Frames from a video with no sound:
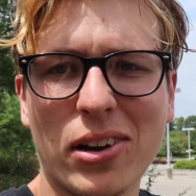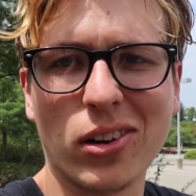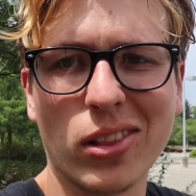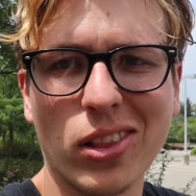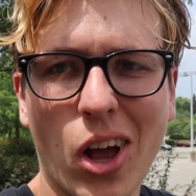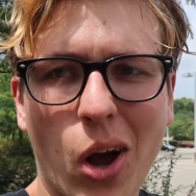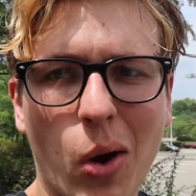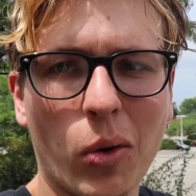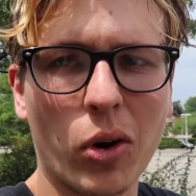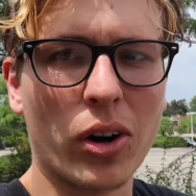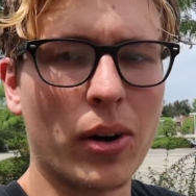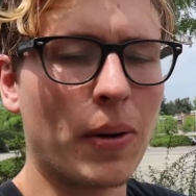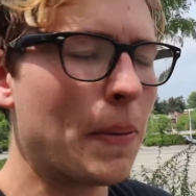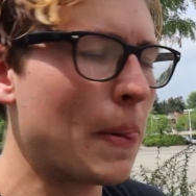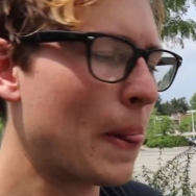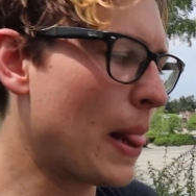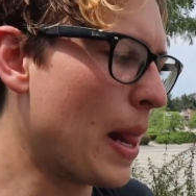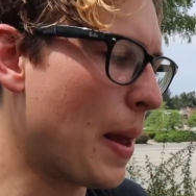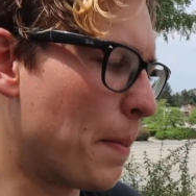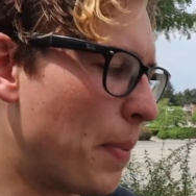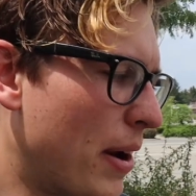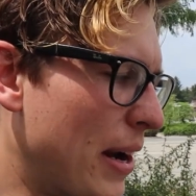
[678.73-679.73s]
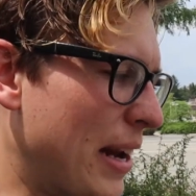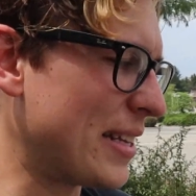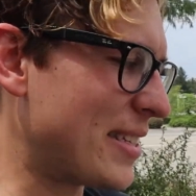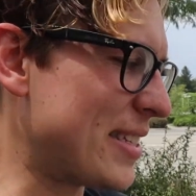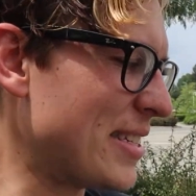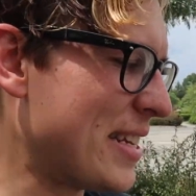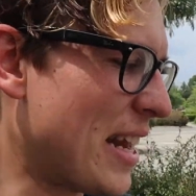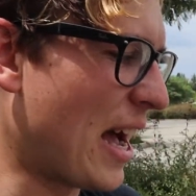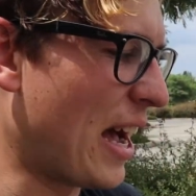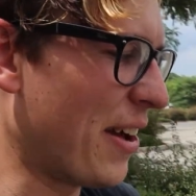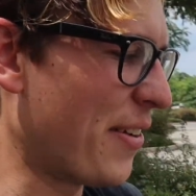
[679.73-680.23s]
lower, but it's
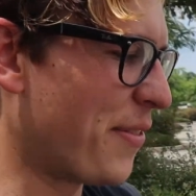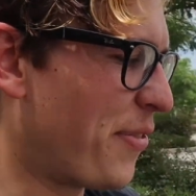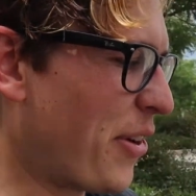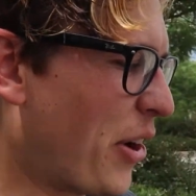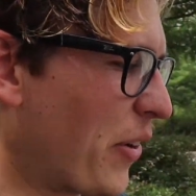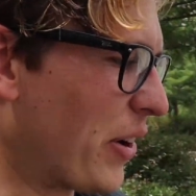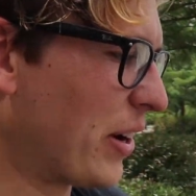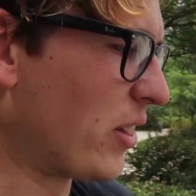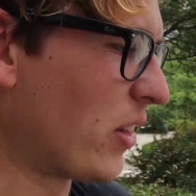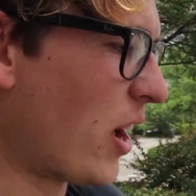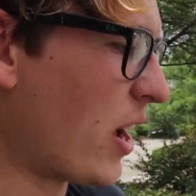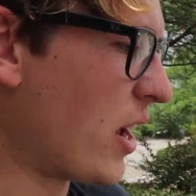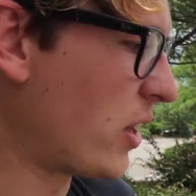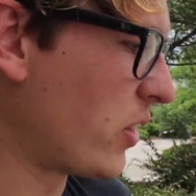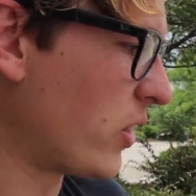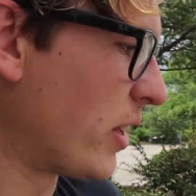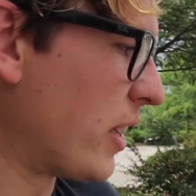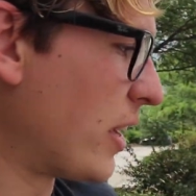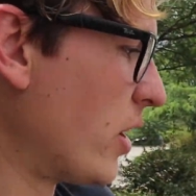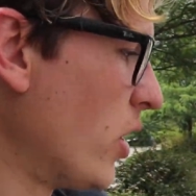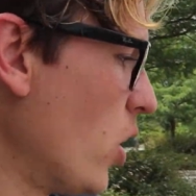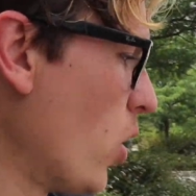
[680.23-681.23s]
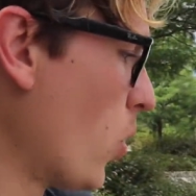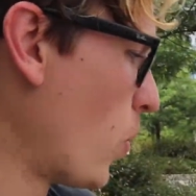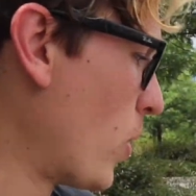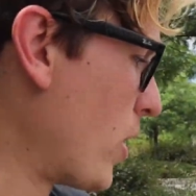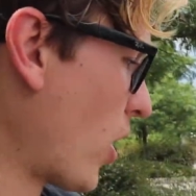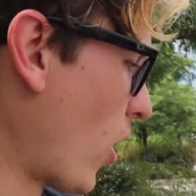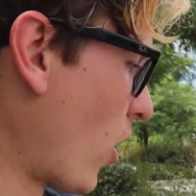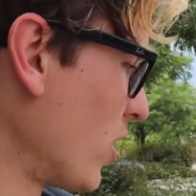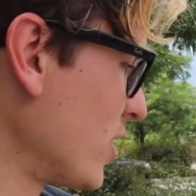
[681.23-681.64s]
not very likely. We are